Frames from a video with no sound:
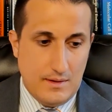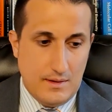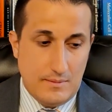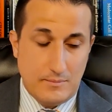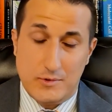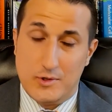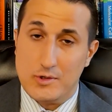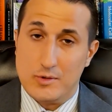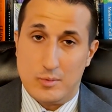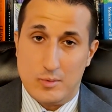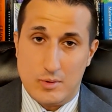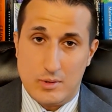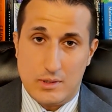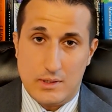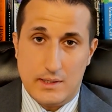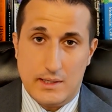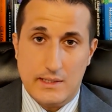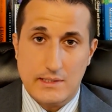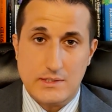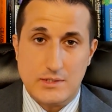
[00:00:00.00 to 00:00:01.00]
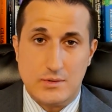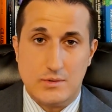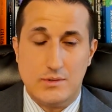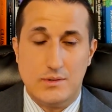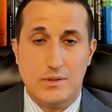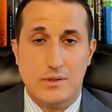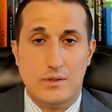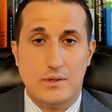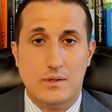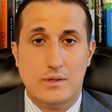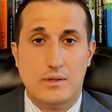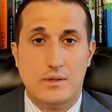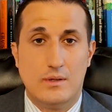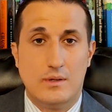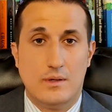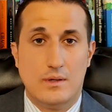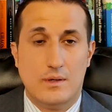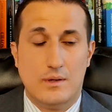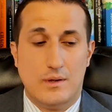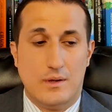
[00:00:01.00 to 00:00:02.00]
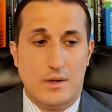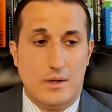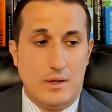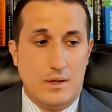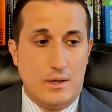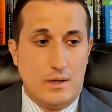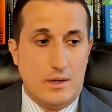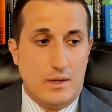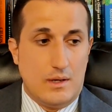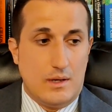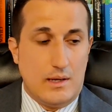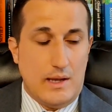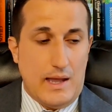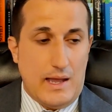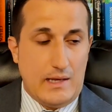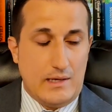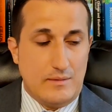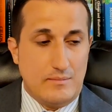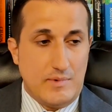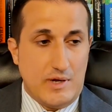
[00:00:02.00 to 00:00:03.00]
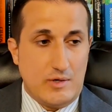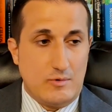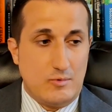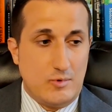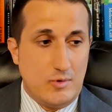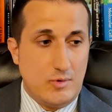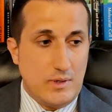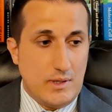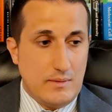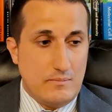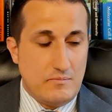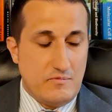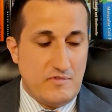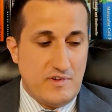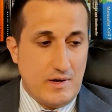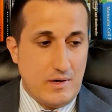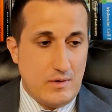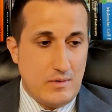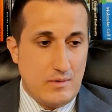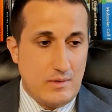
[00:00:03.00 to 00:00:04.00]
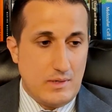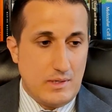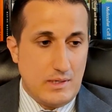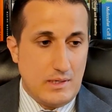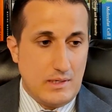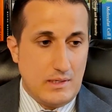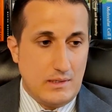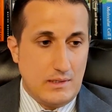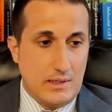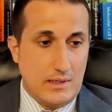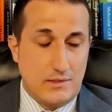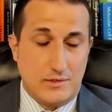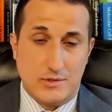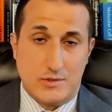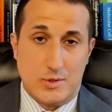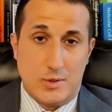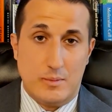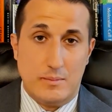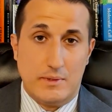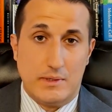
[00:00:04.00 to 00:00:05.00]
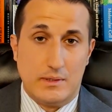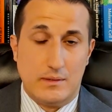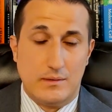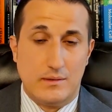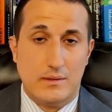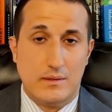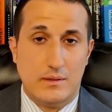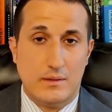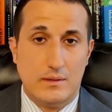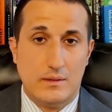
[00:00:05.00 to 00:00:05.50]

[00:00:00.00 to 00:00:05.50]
a good organizer. And in my root, I'm very determined.